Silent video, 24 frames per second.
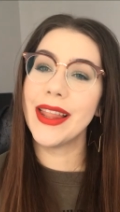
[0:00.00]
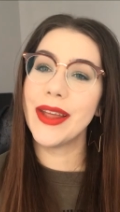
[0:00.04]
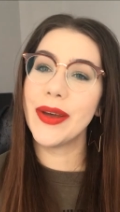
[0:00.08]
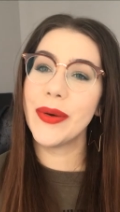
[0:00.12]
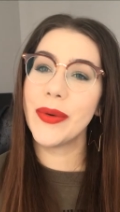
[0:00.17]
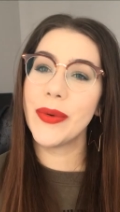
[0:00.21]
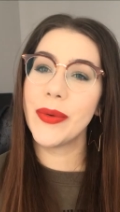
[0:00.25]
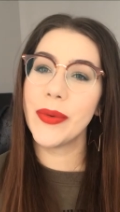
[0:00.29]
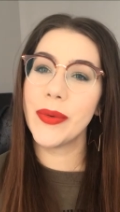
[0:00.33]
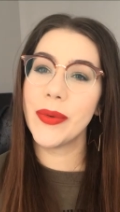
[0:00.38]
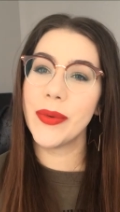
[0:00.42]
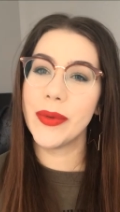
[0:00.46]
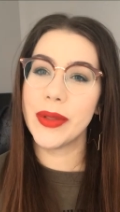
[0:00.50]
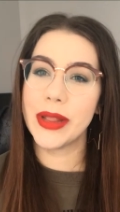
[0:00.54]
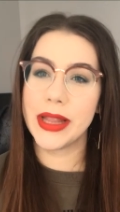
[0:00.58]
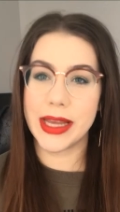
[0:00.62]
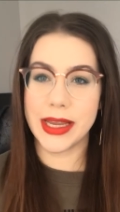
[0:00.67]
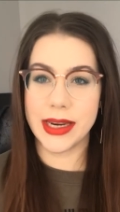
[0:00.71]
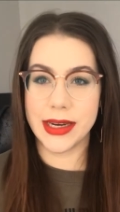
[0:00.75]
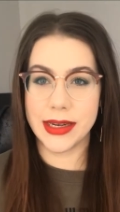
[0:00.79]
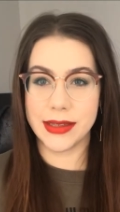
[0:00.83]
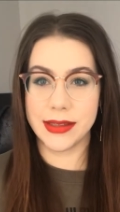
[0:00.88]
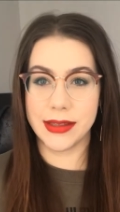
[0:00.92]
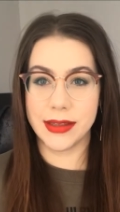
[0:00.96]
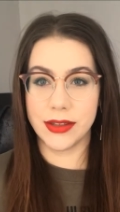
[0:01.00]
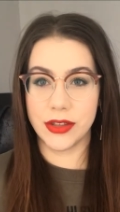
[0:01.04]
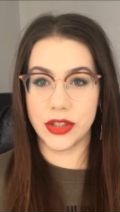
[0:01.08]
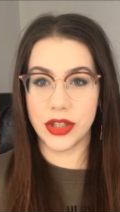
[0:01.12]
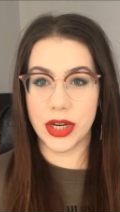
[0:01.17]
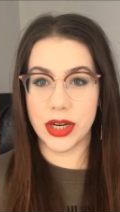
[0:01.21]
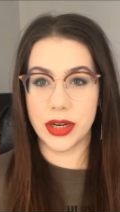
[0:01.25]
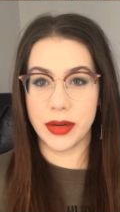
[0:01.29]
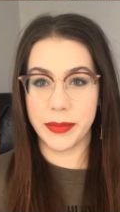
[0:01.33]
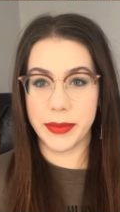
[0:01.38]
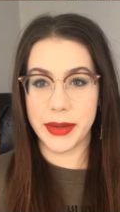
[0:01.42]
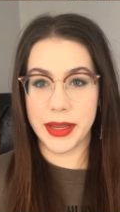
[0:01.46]
Hello, ladies and
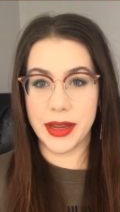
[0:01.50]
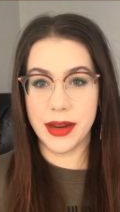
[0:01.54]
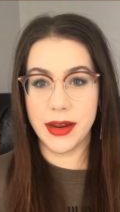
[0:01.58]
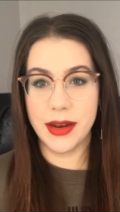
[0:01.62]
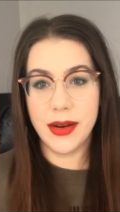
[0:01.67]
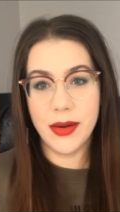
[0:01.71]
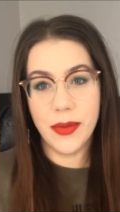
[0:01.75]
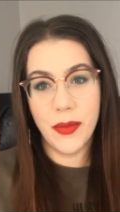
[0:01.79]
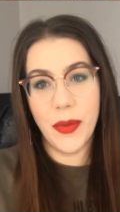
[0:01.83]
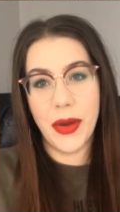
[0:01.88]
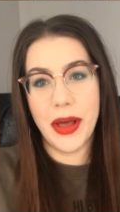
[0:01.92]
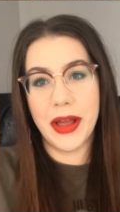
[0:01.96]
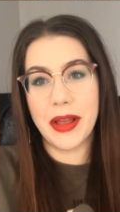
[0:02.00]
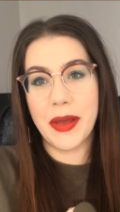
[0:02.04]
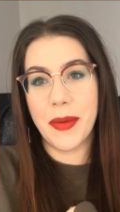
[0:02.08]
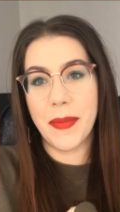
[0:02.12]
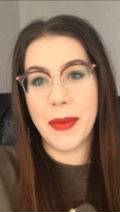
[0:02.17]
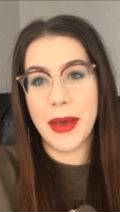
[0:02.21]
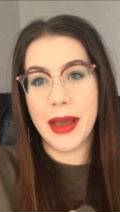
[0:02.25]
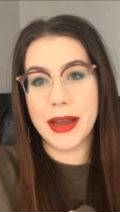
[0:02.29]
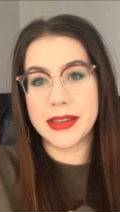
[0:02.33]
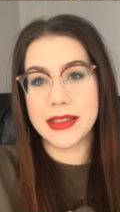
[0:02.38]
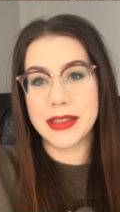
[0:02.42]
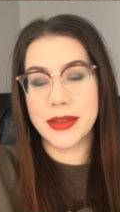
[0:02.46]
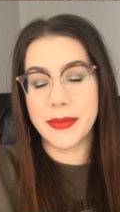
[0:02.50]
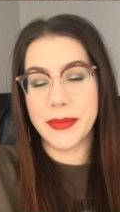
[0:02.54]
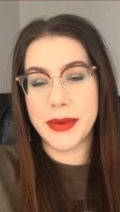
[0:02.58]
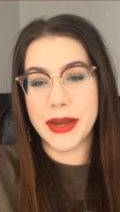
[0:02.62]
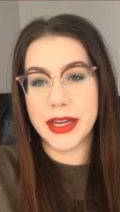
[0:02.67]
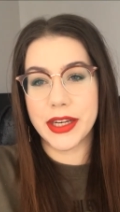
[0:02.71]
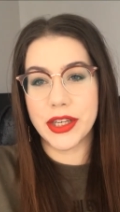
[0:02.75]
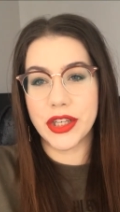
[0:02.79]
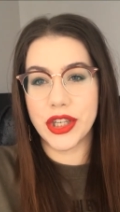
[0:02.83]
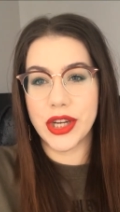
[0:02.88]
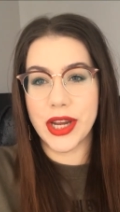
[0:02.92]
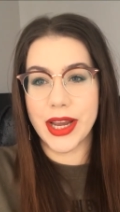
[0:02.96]
gentlemen. Welcome back to
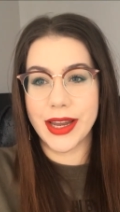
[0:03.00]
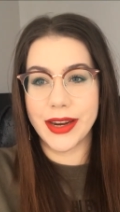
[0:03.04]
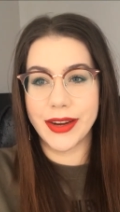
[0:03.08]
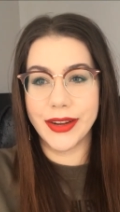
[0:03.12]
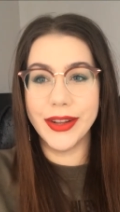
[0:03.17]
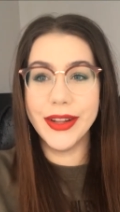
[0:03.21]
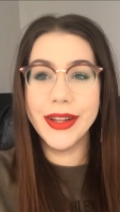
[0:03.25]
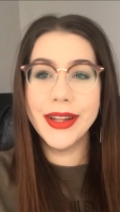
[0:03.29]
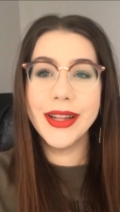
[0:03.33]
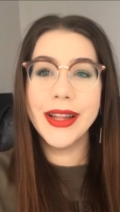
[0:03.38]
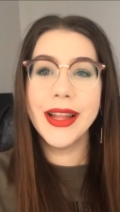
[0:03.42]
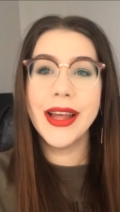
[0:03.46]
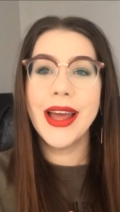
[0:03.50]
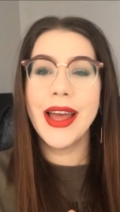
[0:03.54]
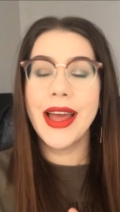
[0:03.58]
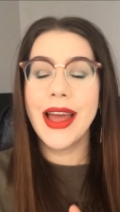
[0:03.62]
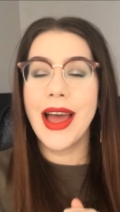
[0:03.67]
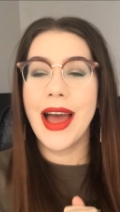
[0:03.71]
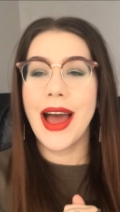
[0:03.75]
my channel.